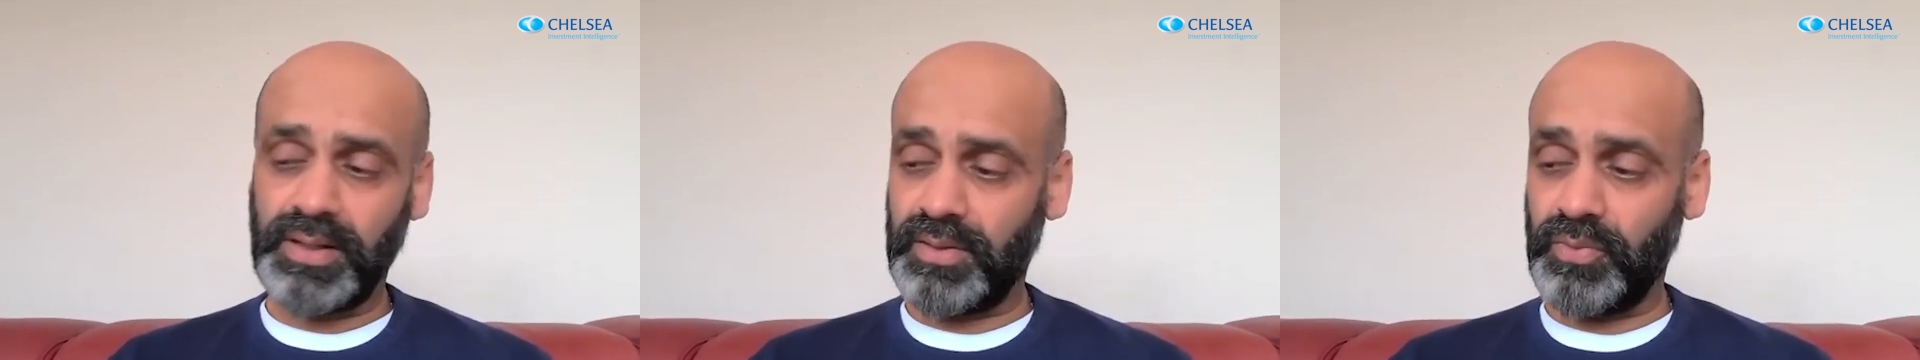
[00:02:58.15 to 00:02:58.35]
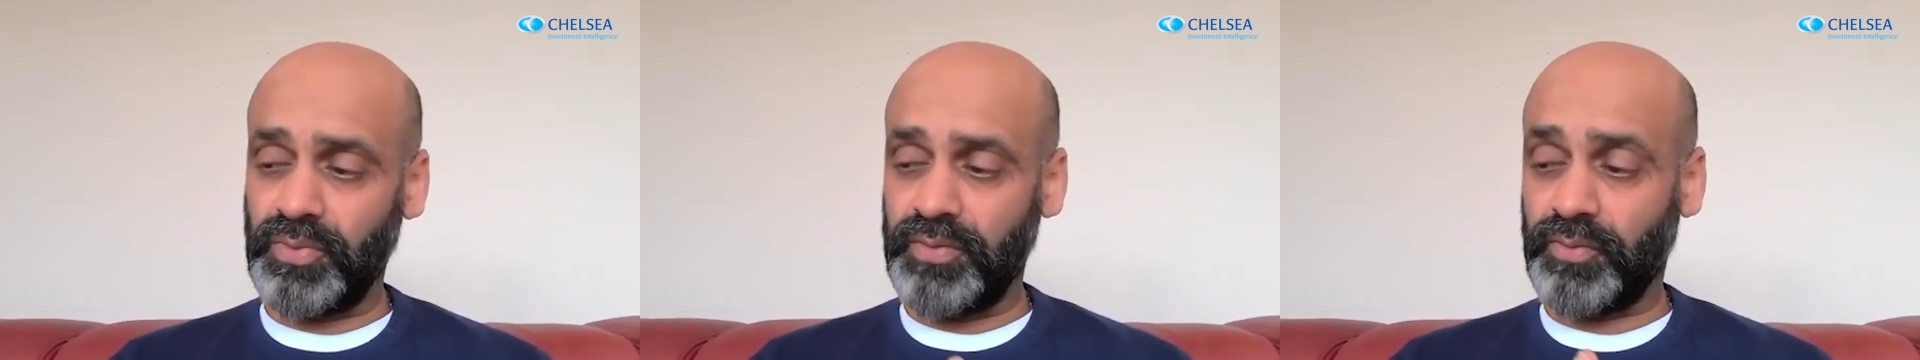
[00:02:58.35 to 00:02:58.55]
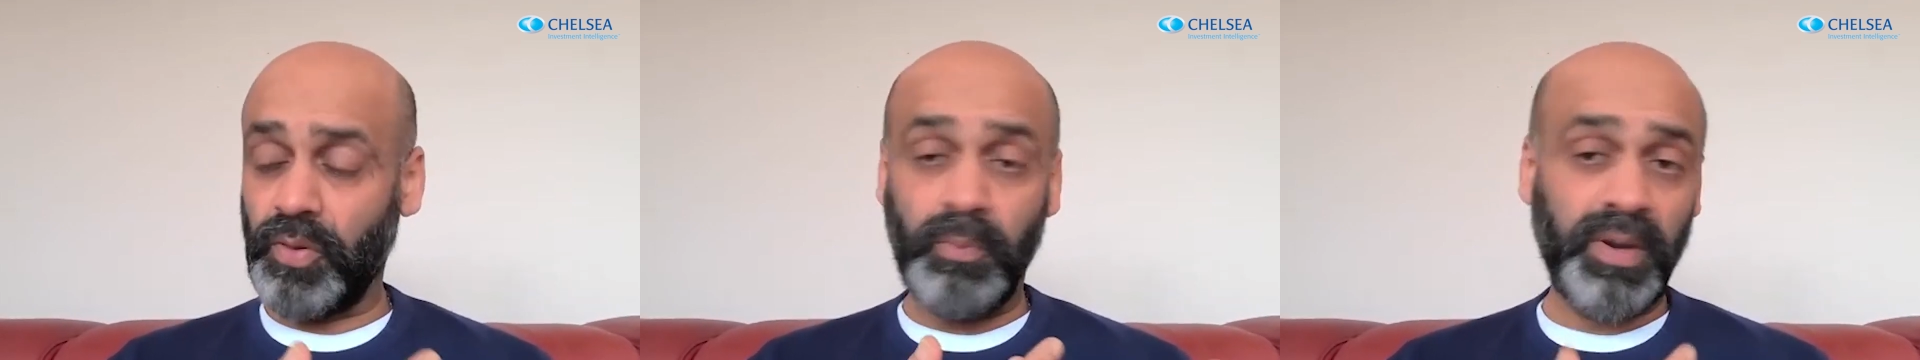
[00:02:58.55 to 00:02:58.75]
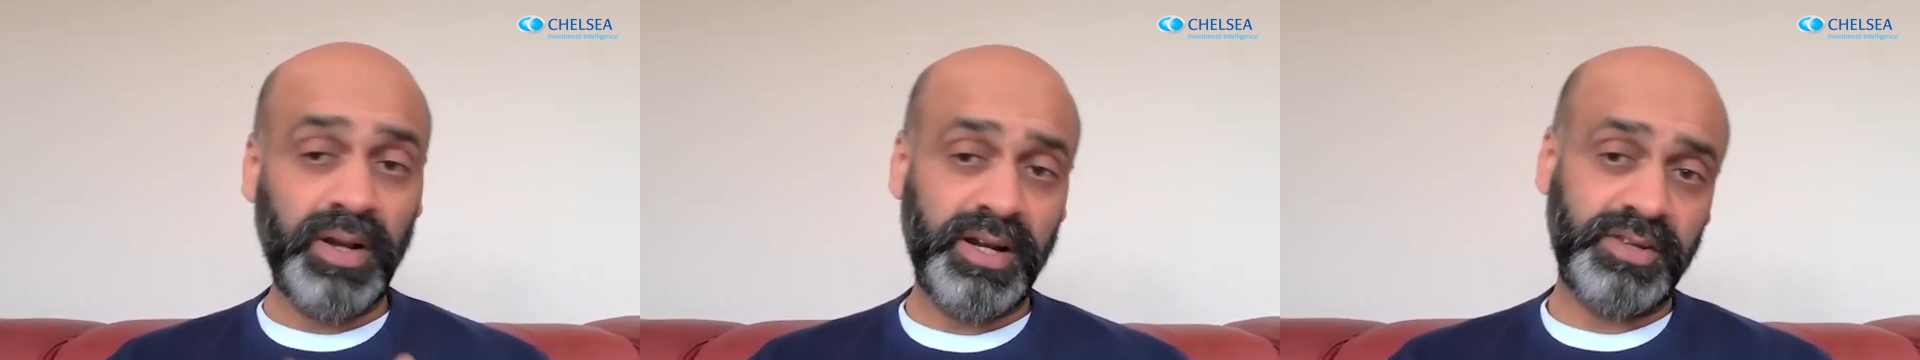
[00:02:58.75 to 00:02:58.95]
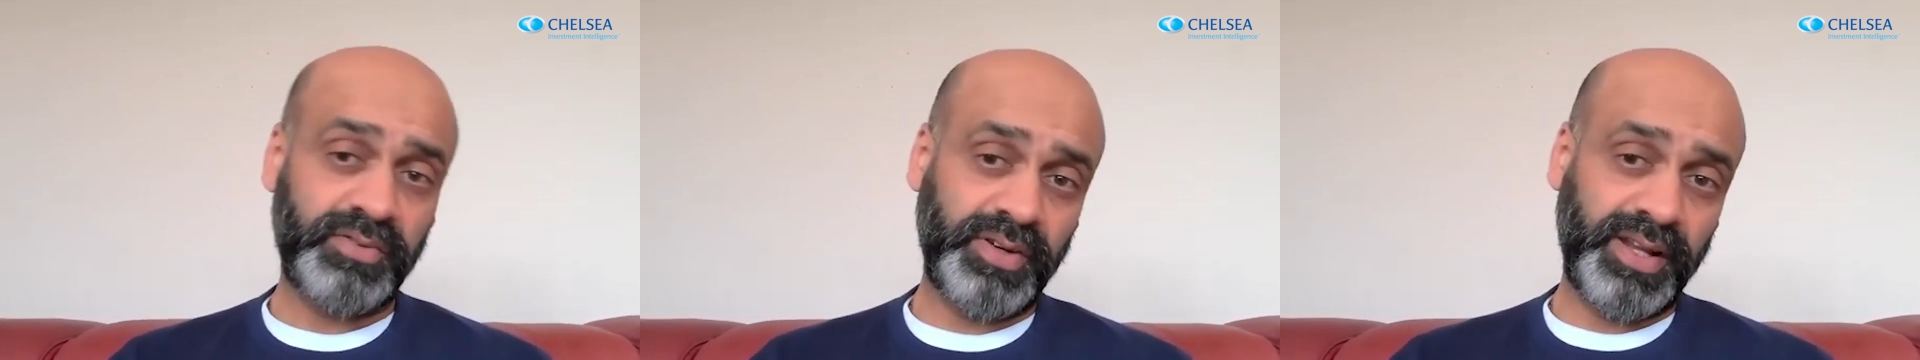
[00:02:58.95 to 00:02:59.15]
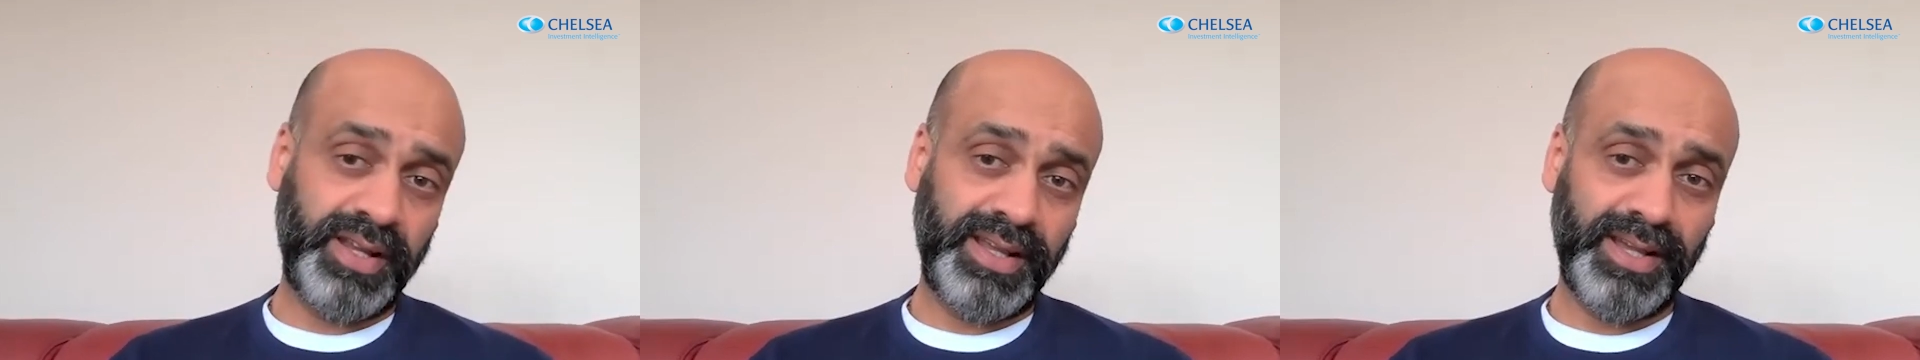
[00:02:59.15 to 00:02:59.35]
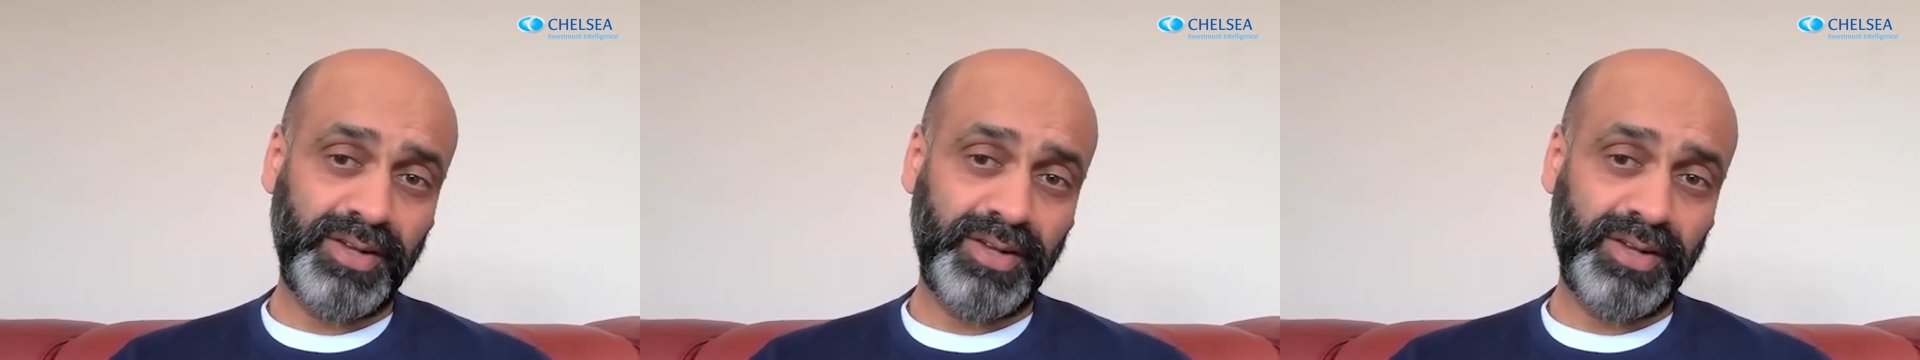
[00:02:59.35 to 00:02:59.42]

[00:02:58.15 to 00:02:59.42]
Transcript: Uh, we've got monetary